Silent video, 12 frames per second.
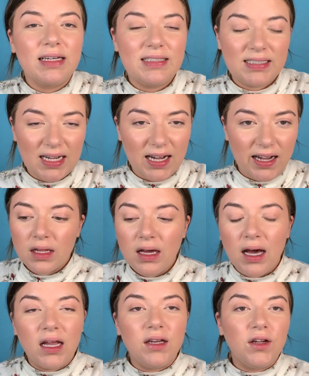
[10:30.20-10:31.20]
time.
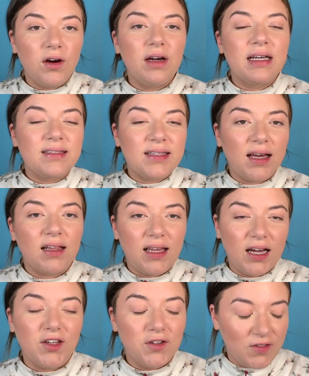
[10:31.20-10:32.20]
I know exactly how
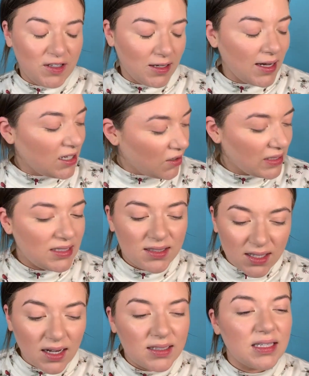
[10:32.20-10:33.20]
you feel. I know it
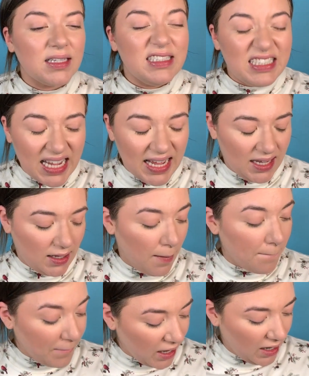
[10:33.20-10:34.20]
sucks dick,
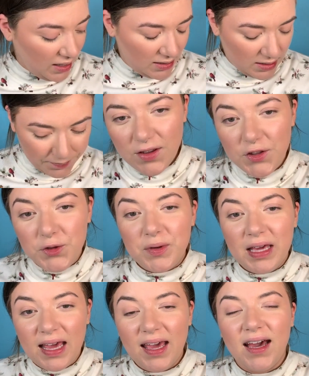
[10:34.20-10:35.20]
but you
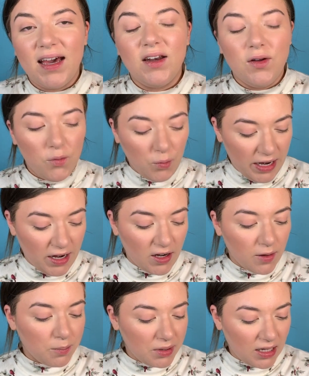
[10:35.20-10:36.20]
can
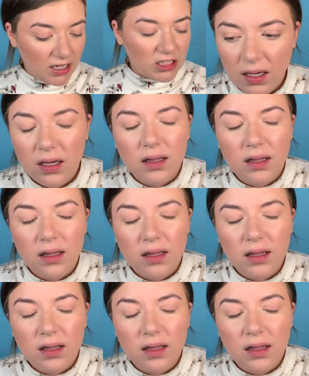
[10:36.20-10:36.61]
wear blush.